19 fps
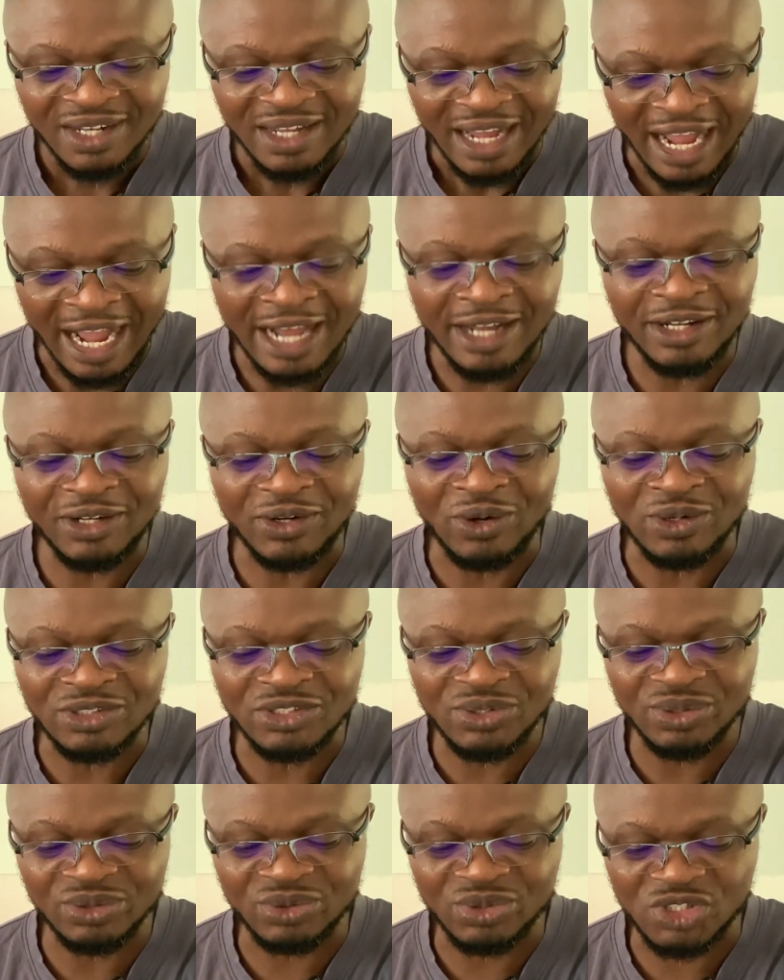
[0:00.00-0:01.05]
And he
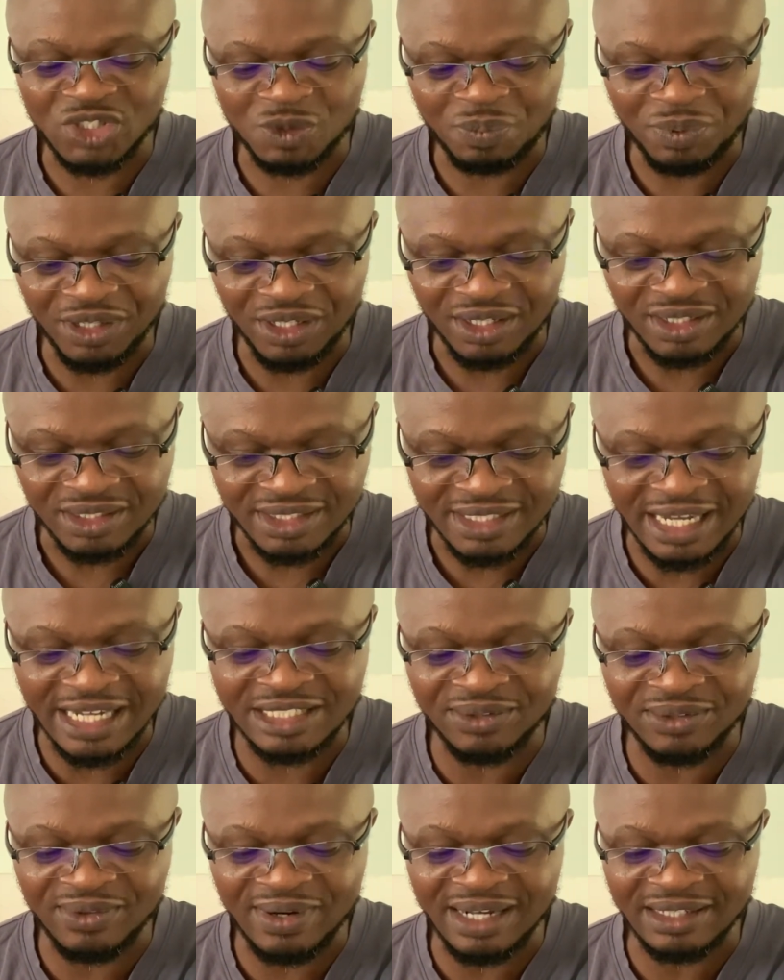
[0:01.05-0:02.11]
continued to speak. Sir
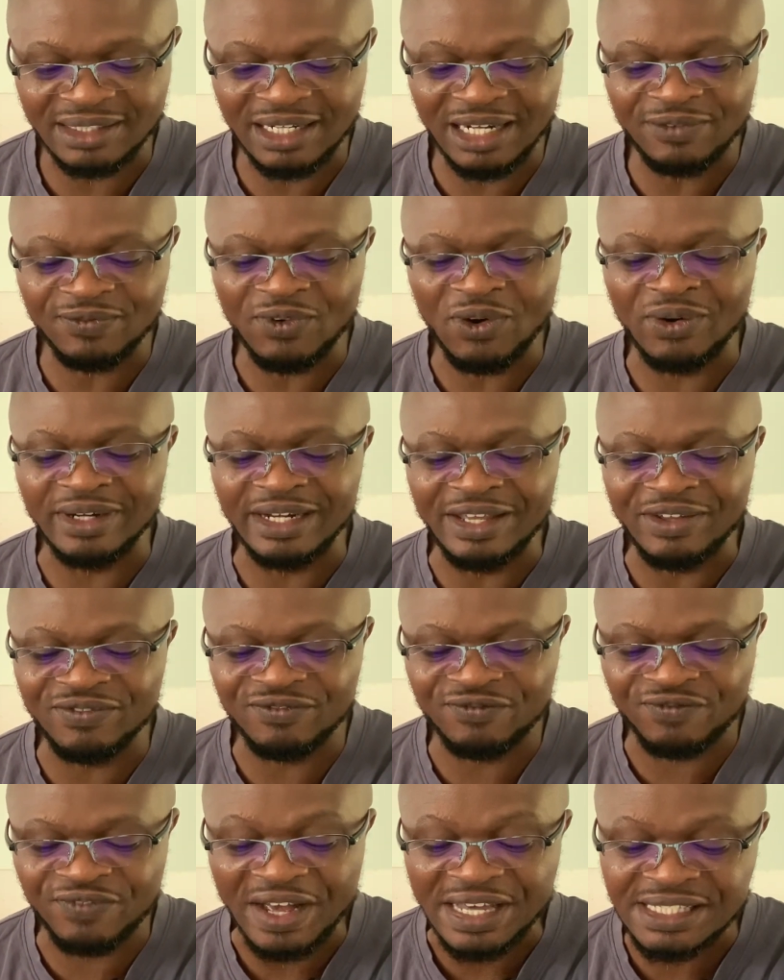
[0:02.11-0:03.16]
Jim Radcliffe on
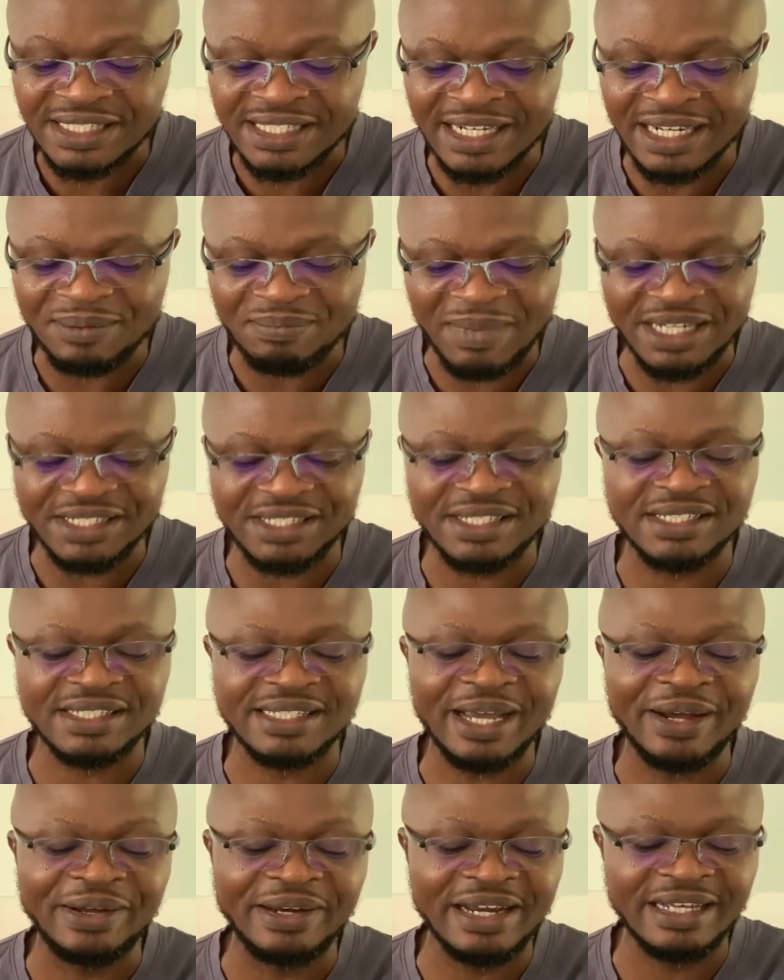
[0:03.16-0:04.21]
investing in
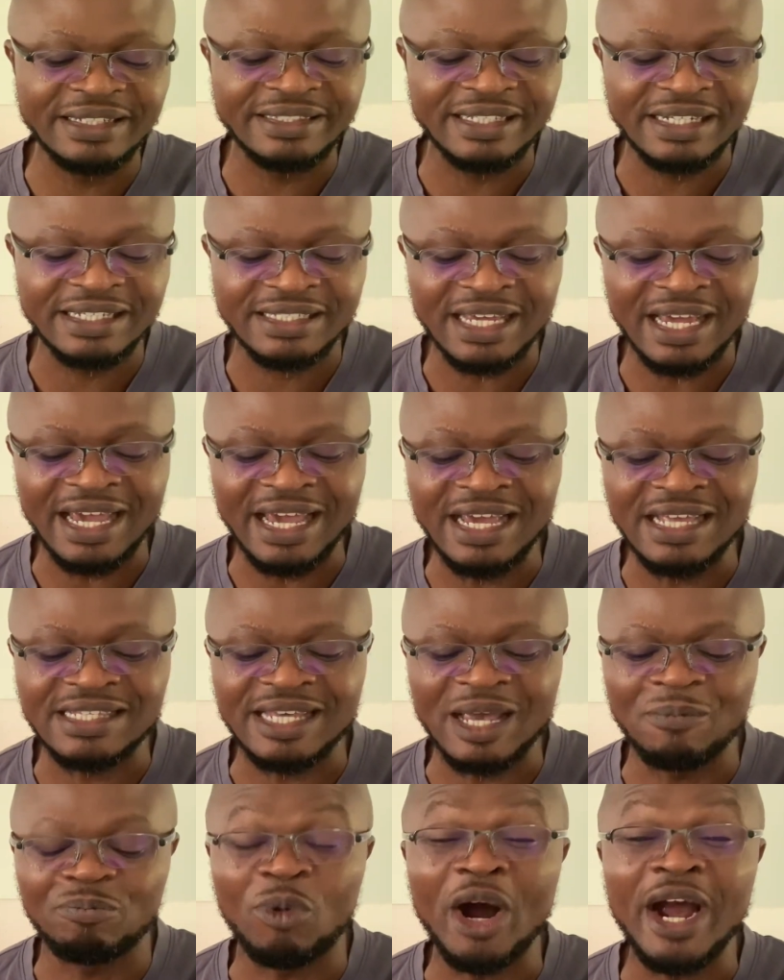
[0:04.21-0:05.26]
Manchester United. He said, it's
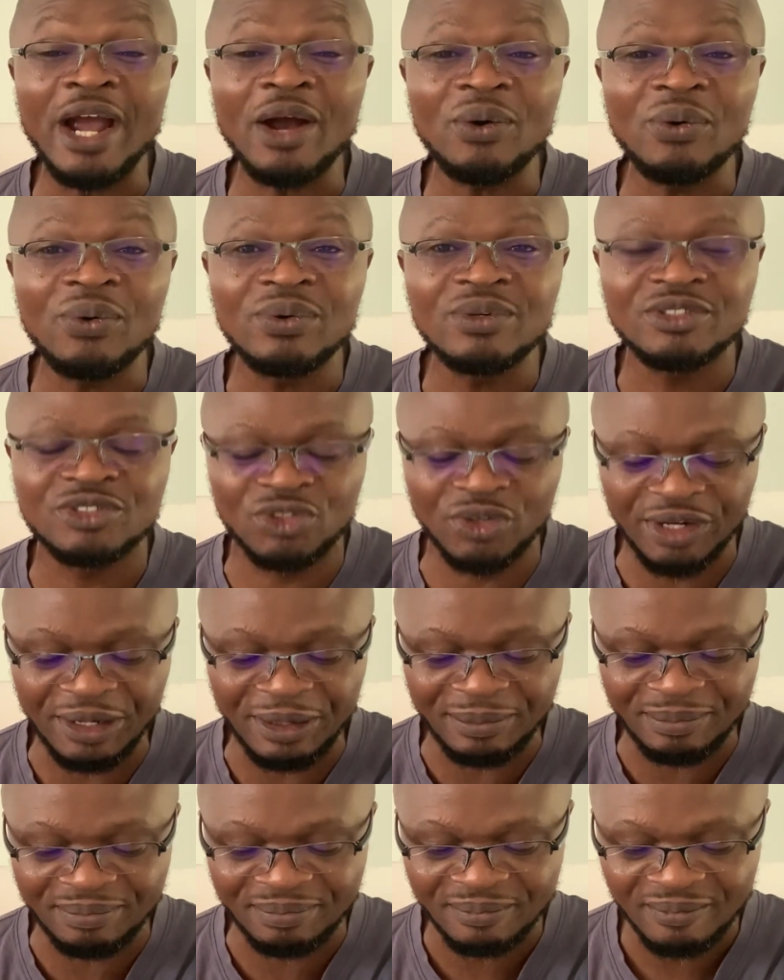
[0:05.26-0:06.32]
a boyhood
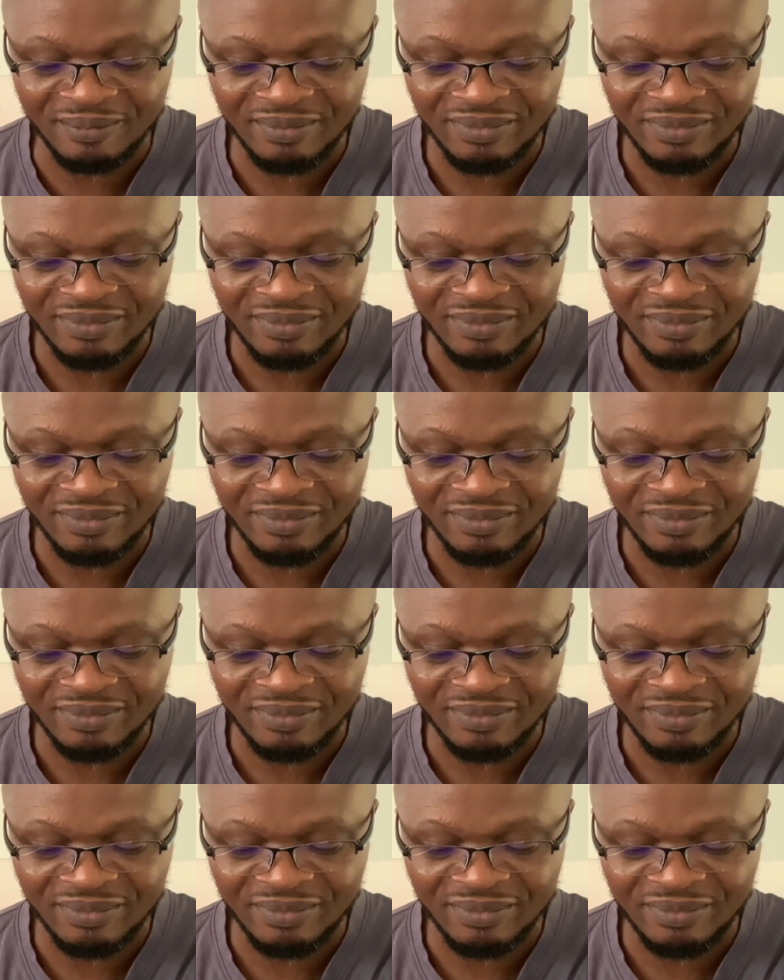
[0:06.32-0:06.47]
dream,